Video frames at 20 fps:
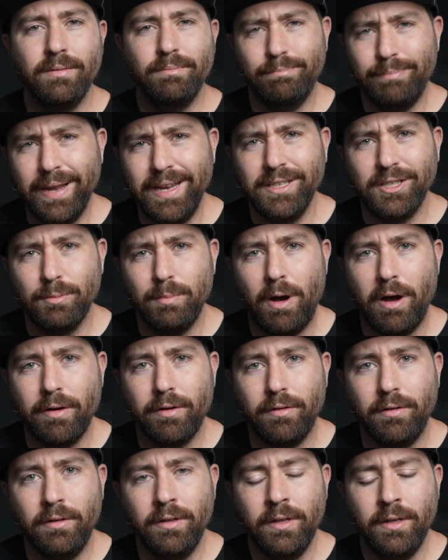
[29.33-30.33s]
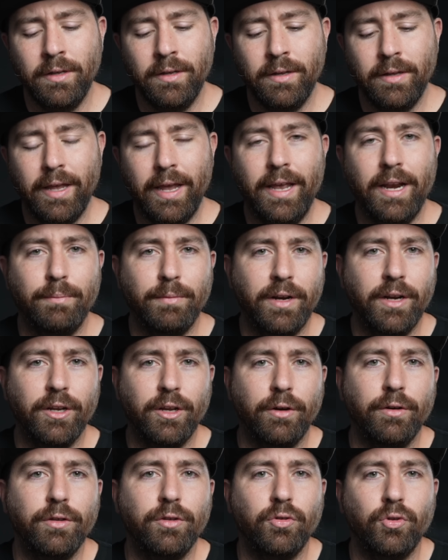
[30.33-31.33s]
base model. And I'm going to
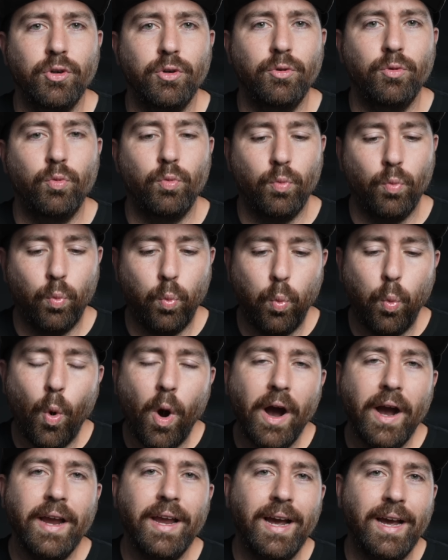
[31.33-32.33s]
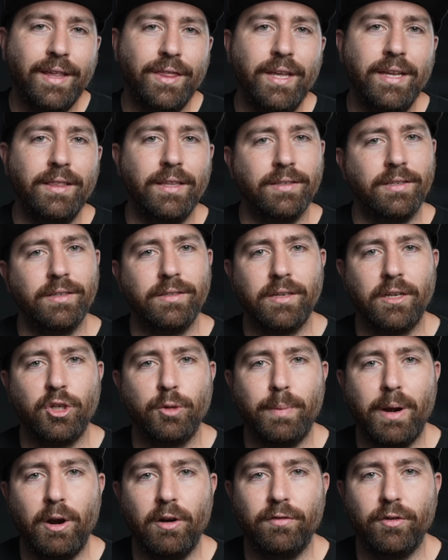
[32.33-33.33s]
go through why I think this is such
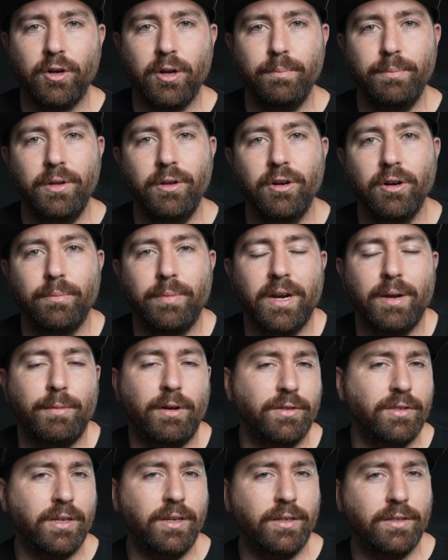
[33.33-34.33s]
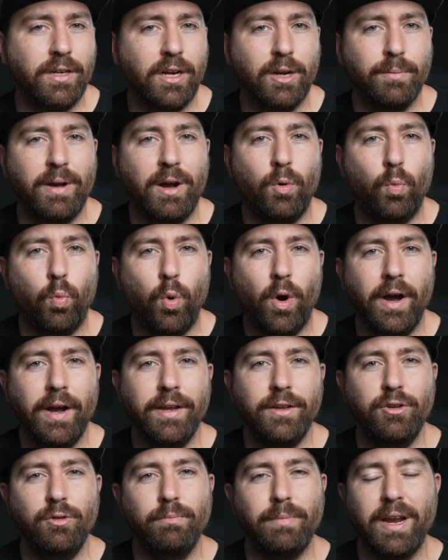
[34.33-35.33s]
a powerful computer, but I'm also going to talk about why
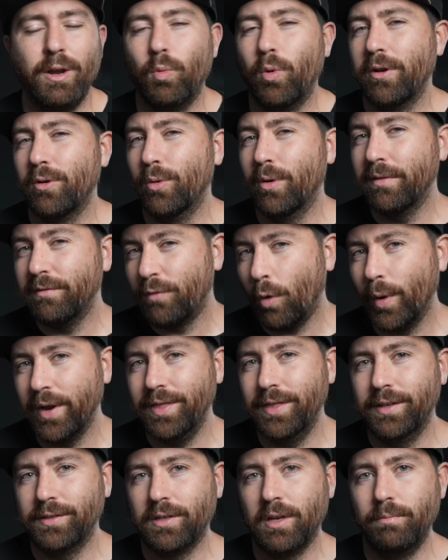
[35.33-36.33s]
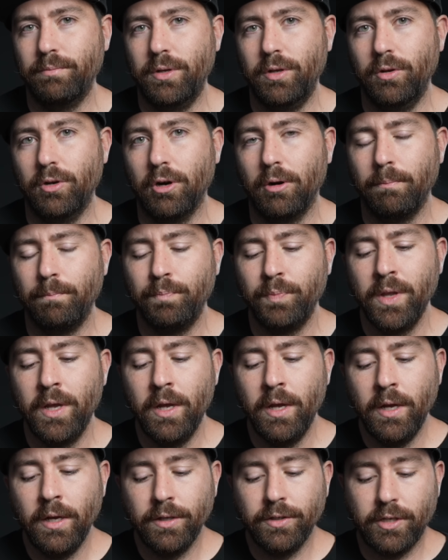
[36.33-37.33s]
you might want to avoid this computer.
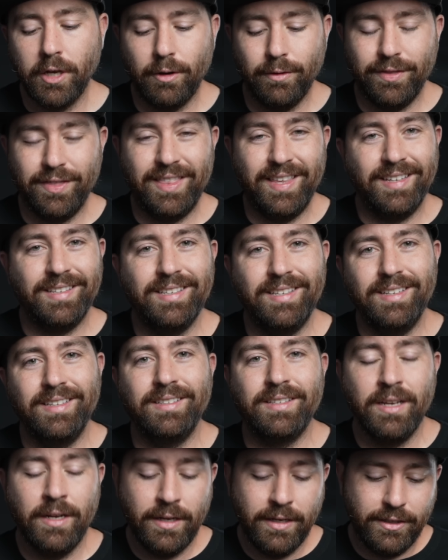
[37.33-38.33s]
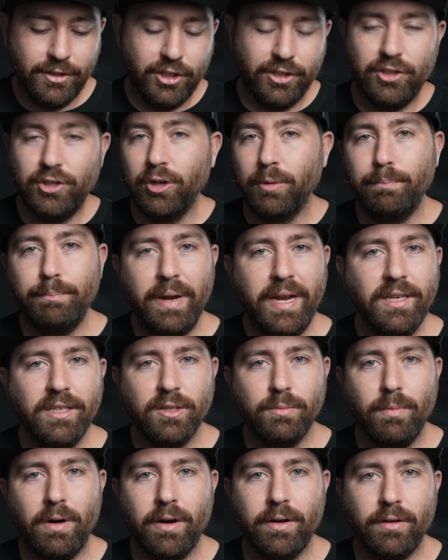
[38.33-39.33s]
So this is just your
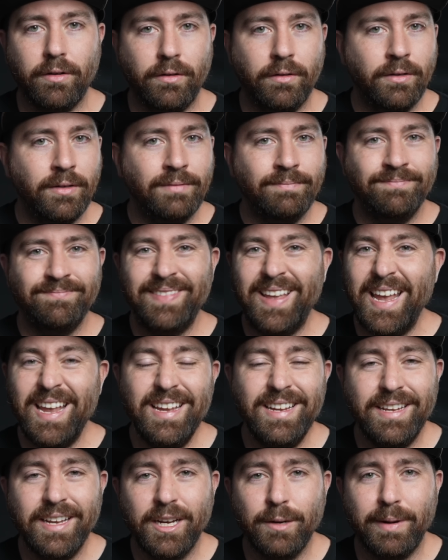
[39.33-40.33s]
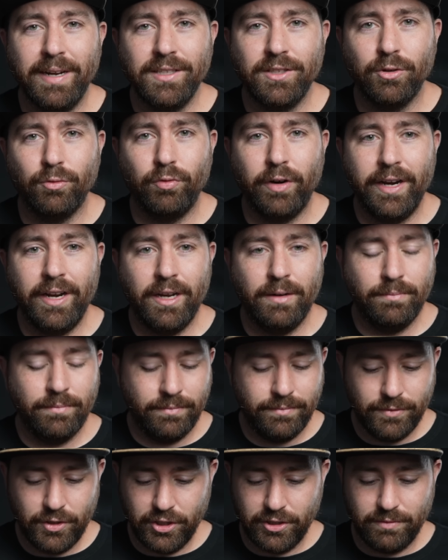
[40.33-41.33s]
base model, 8 gigabytes of RAM,
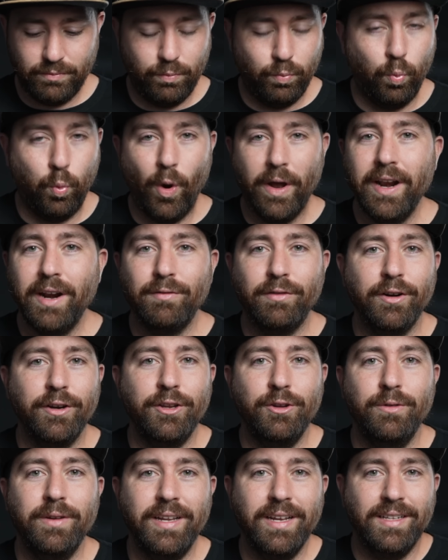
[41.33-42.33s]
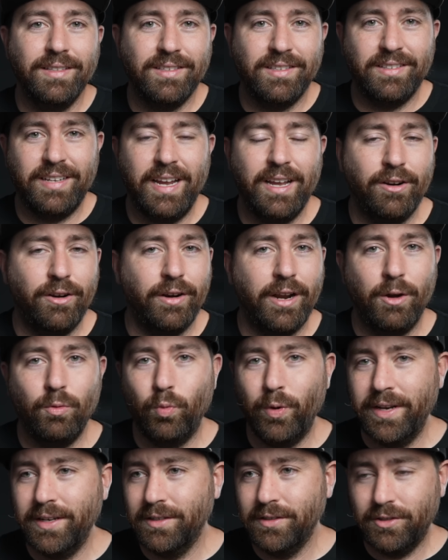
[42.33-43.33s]
just whatever you get standard. I
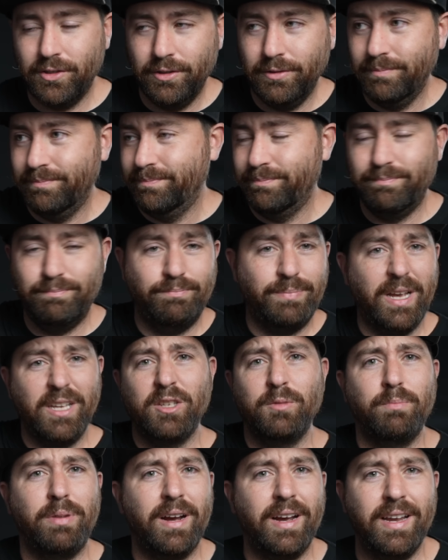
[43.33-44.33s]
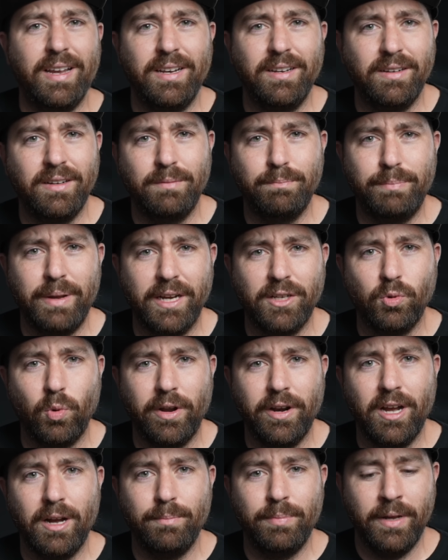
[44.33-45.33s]
went to Best Buy and picked
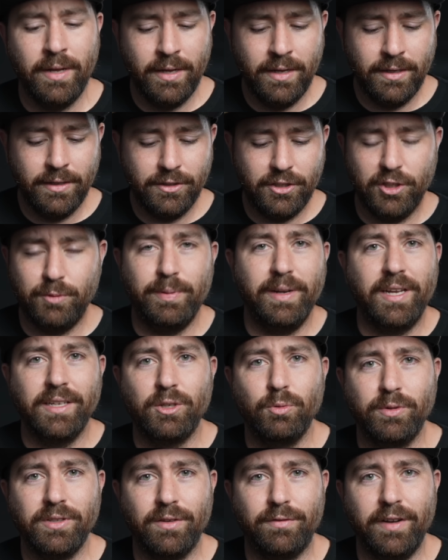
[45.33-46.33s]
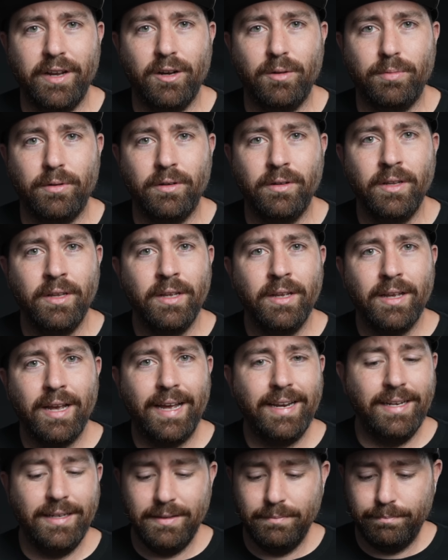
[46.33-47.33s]
one up just because it was available.
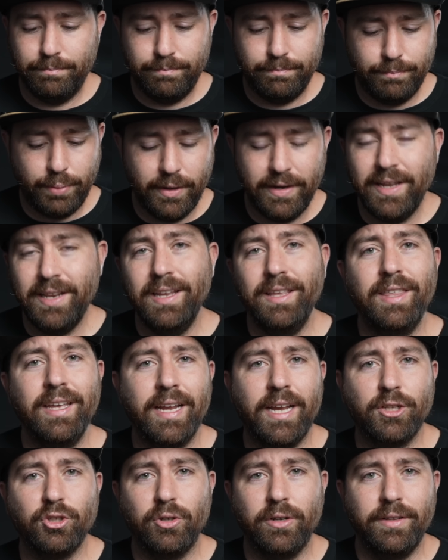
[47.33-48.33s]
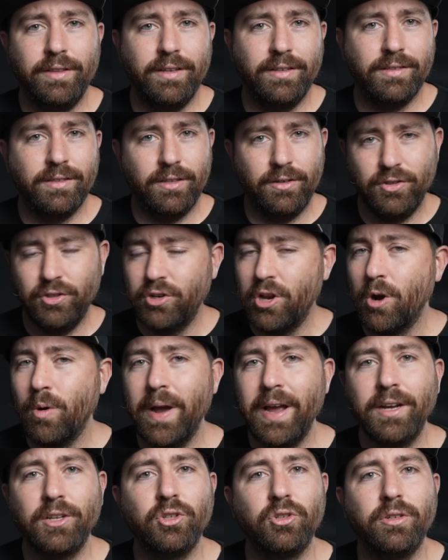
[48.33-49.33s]
I didn't put anything extra in this. There's no
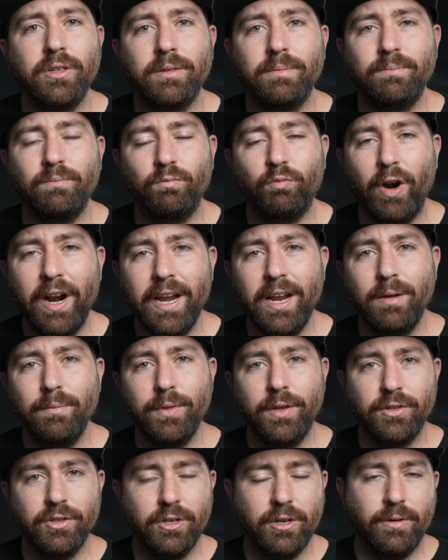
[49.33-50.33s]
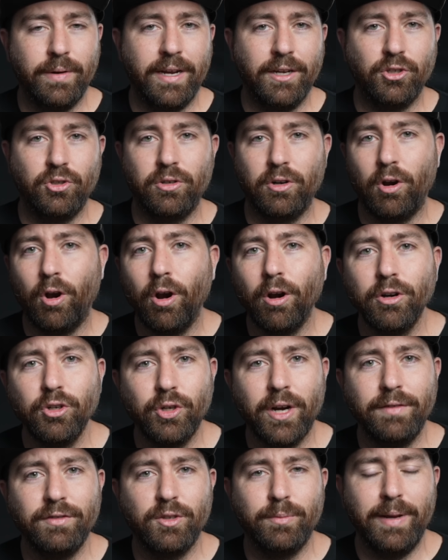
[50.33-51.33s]
extra RAM, there's no extra hard
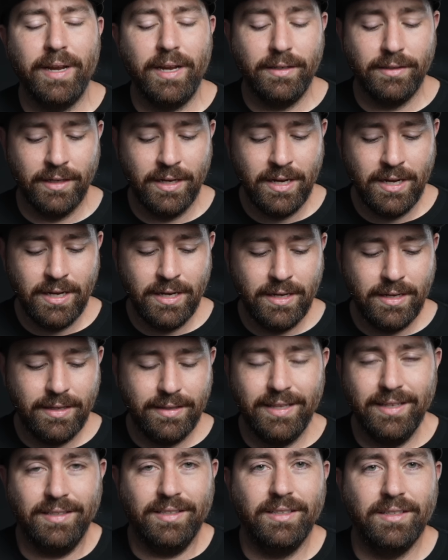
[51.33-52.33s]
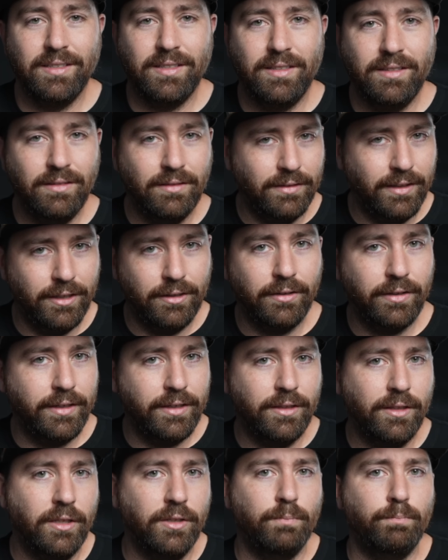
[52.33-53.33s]
drive space. This is
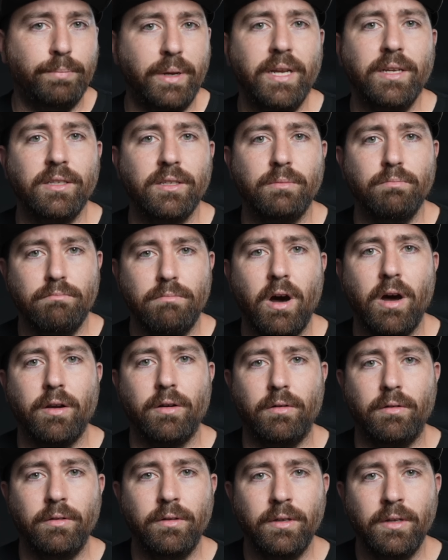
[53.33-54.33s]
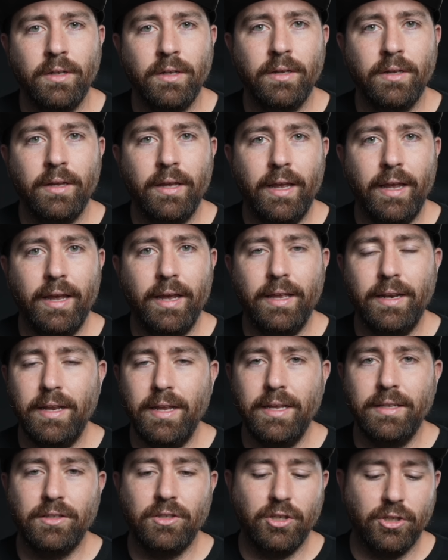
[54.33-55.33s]
literally the base model. And
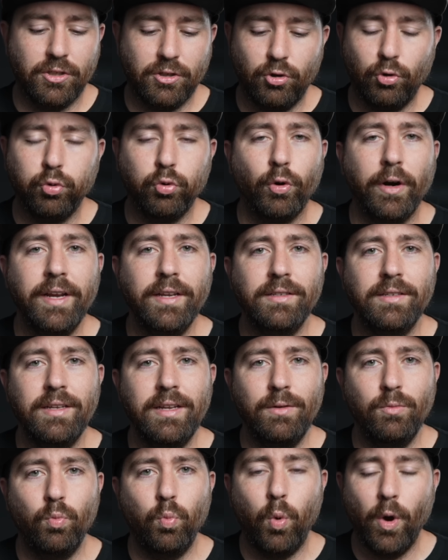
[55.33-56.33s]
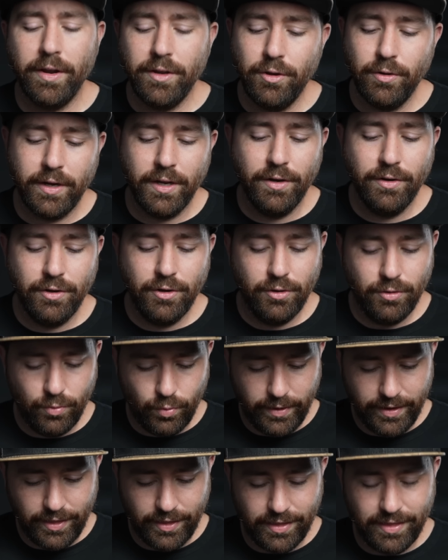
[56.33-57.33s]
it's just crazy what you can do
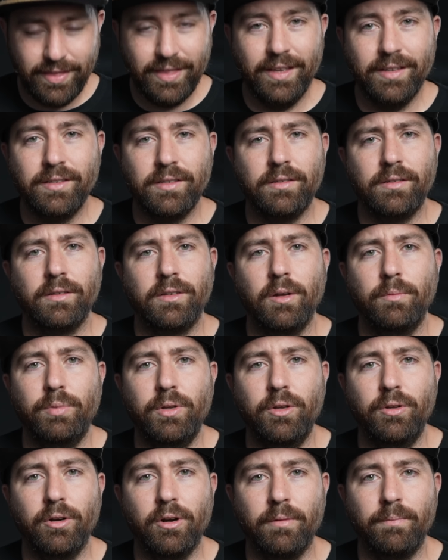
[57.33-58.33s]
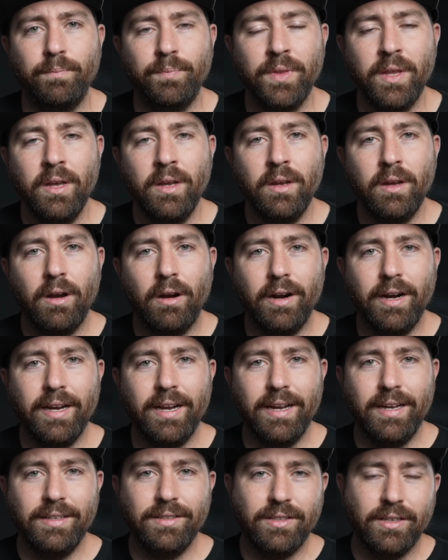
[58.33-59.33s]
with this computer. All right,
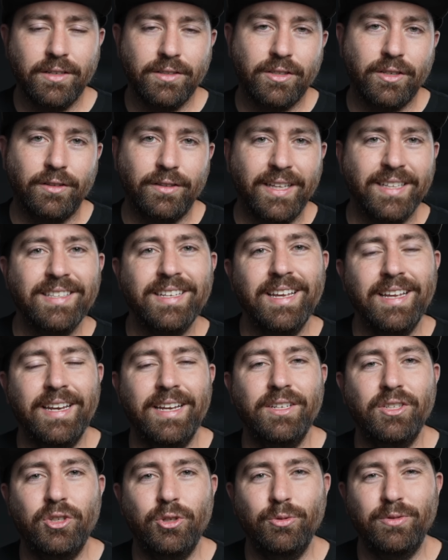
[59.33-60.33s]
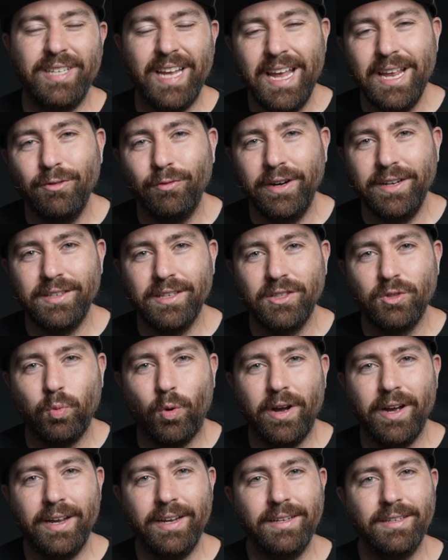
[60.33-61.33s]
guys, so let's get into 10 reasons
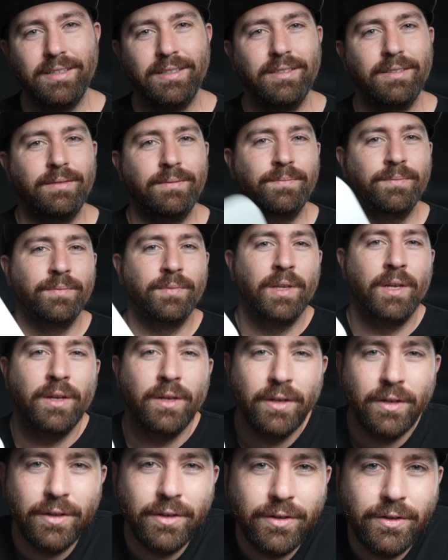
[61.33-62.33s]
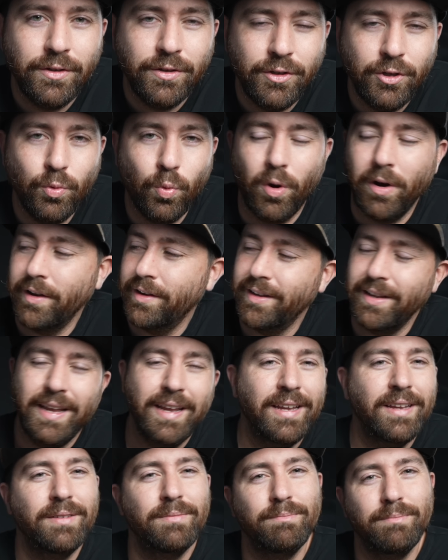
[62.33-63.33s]
why you want
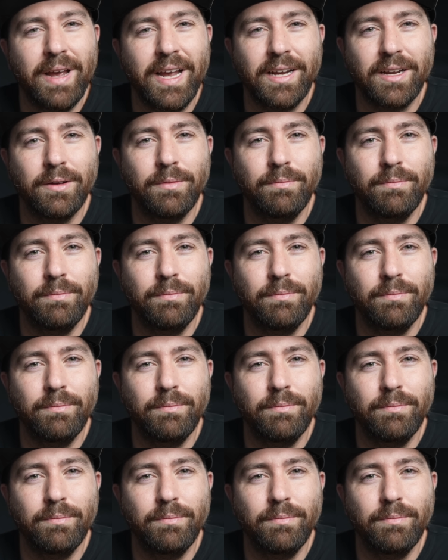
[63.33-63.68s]
a Mac